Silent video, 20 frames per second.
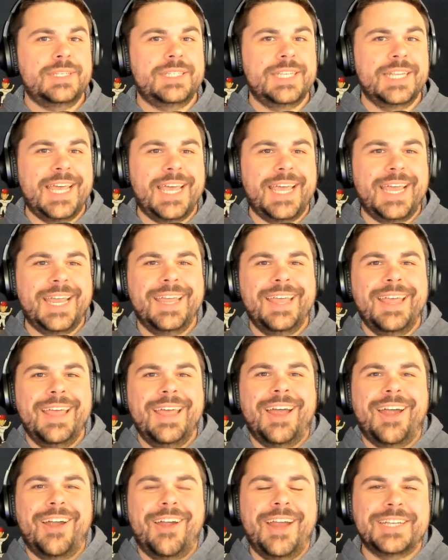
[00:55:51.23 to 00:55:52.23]
today.
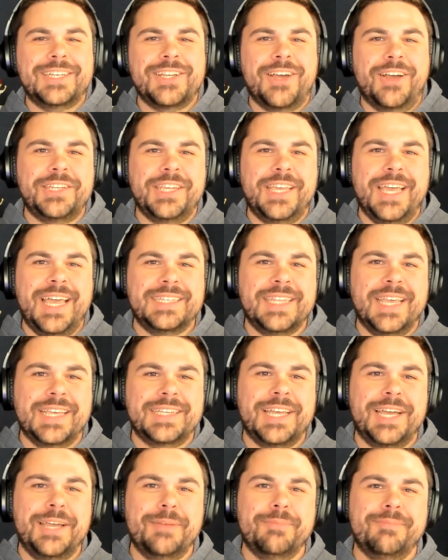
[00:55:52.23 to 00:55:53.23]
All right. Talk to you guys
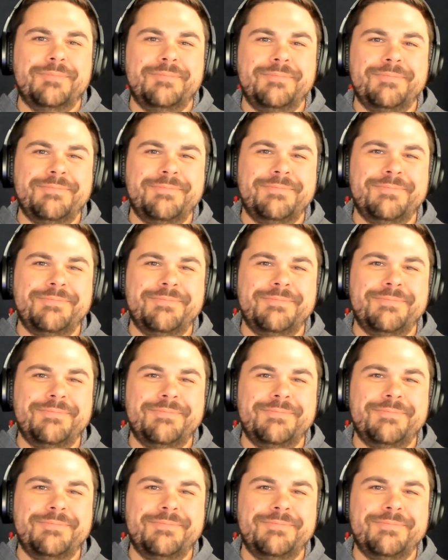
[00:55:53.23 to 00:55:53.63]
next time.